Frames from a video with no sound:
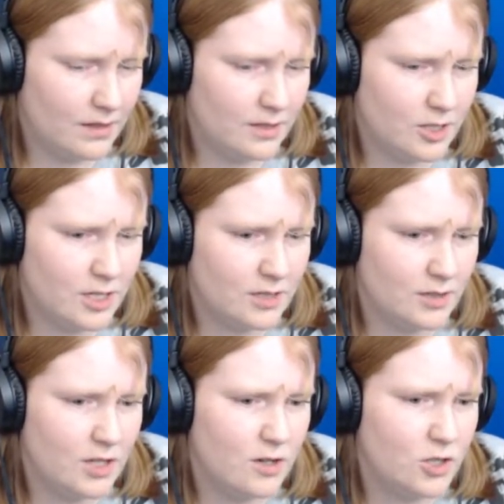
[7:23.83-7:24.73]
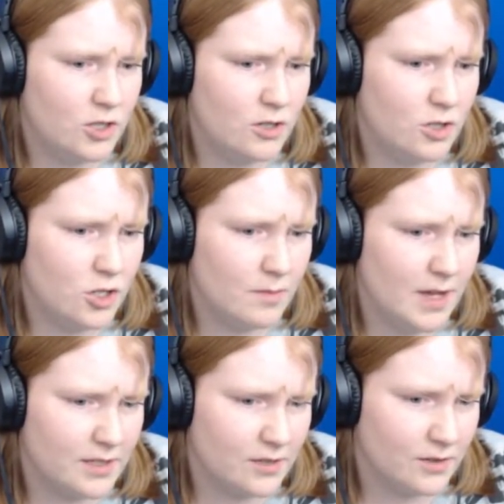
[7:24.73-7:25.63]
Just use your
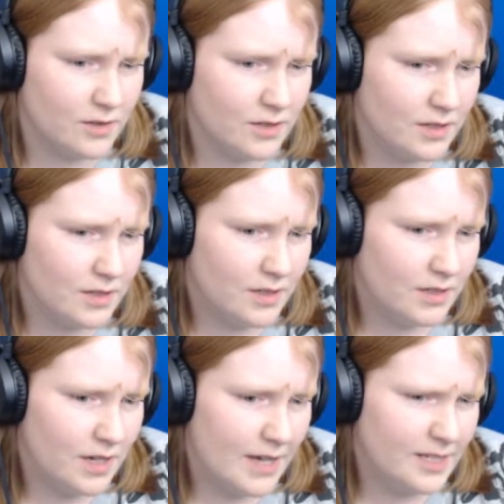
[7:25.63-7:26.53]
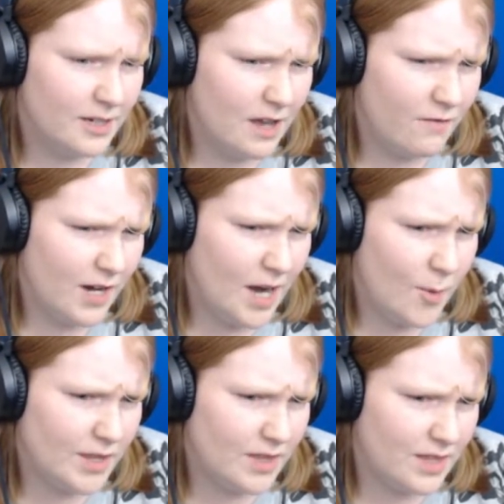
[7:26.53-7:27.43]
muscles. I still can't figure out
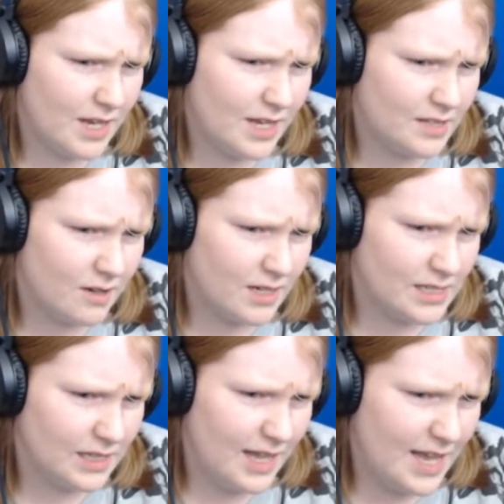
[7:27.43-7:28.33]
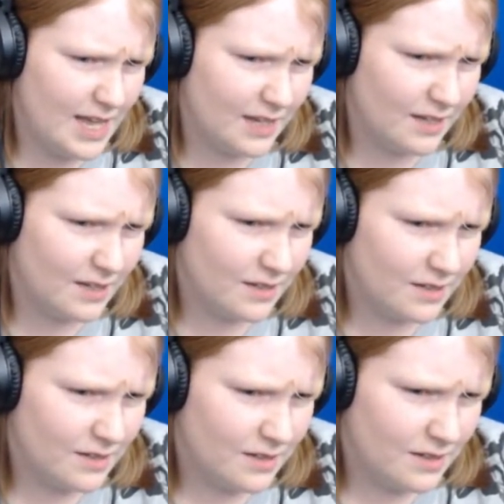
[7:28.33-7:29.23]
what the thing is on his leg.
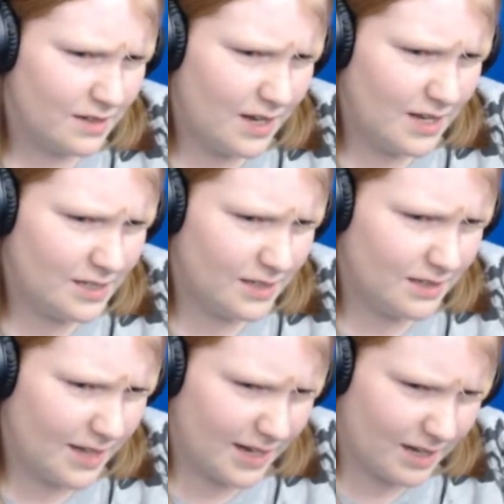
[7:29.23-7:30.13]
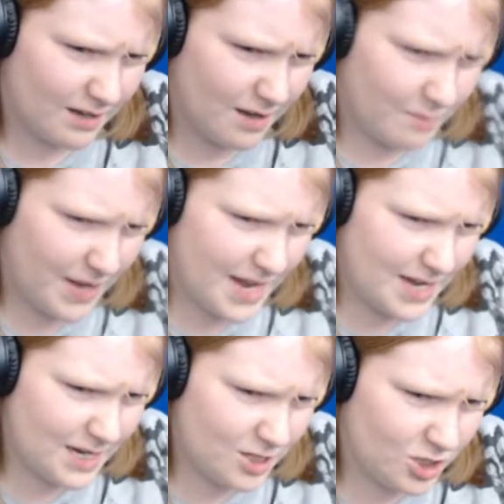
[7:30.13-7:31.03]
Is it like a
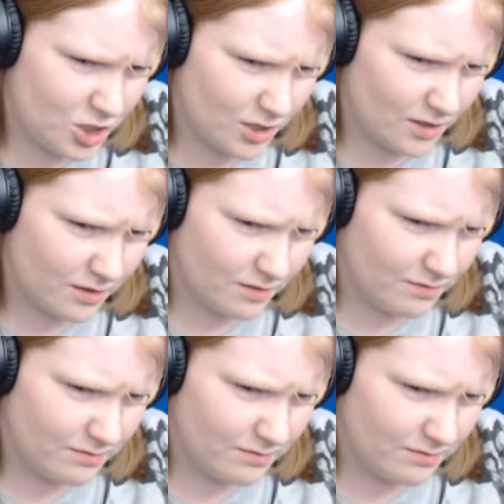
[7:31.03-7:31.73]
bandage, or...